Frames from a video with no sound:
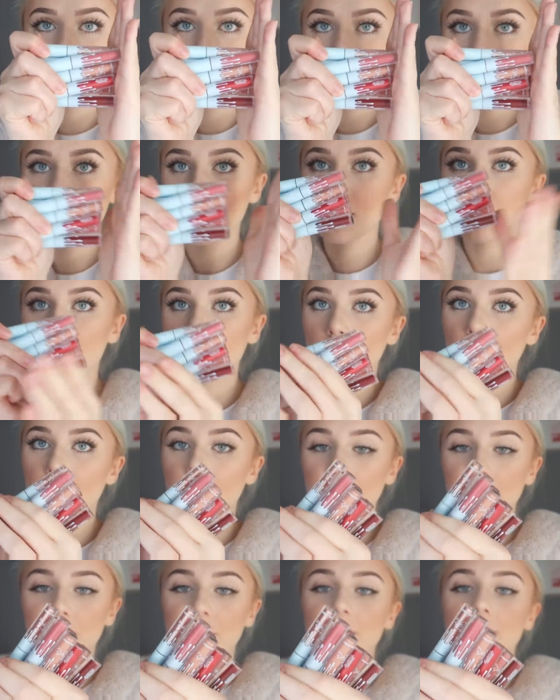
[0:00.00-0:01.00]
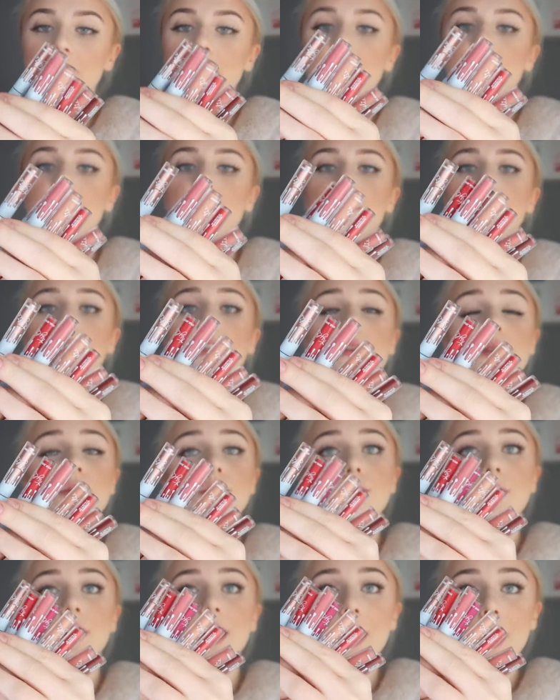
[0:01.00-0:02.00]
Christmas collection. So these are
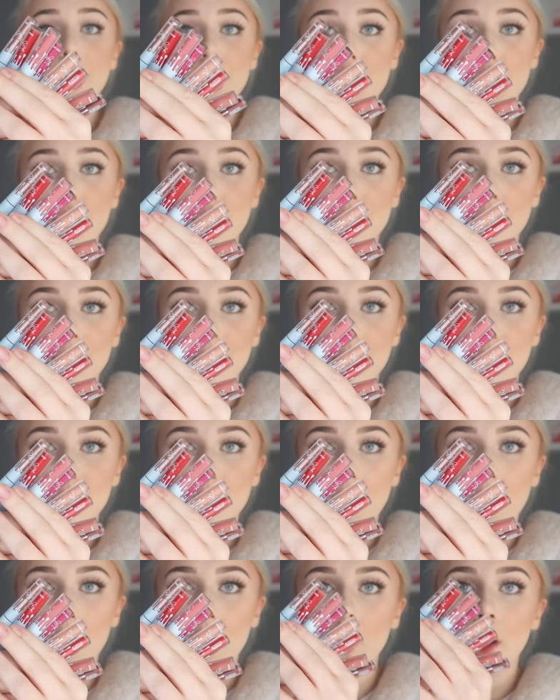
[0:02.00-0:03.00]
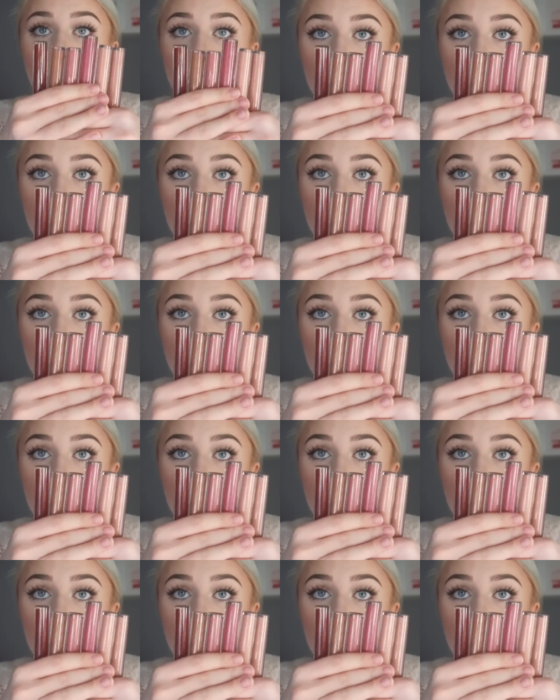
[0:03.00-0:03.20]
really cute as well.